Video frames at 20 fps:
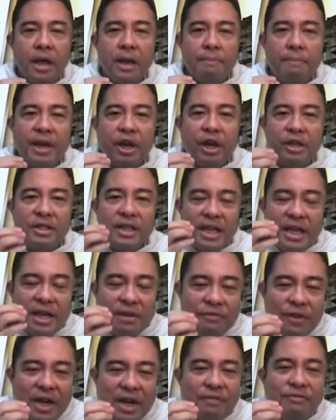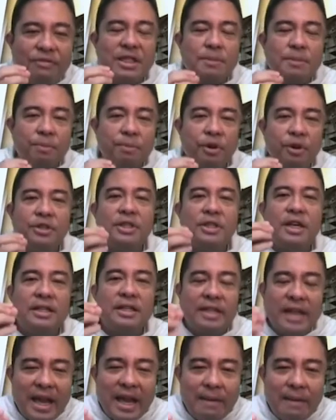Because even if this person
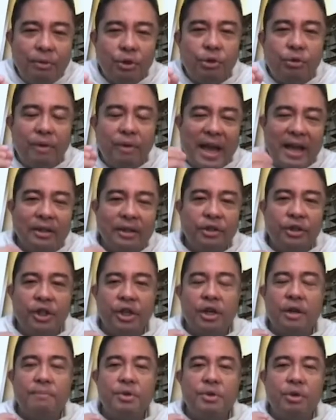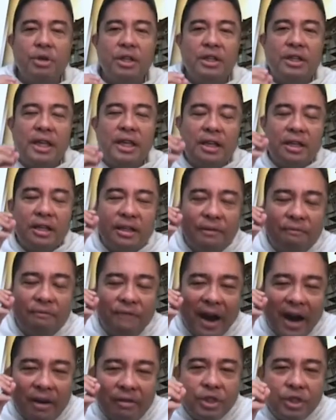is able to enter the community, the
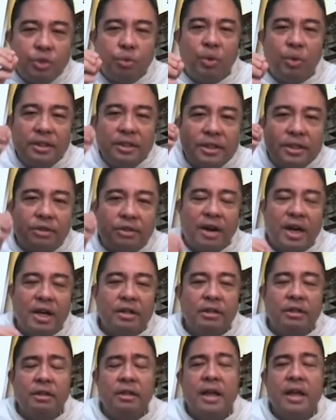virus will struggle.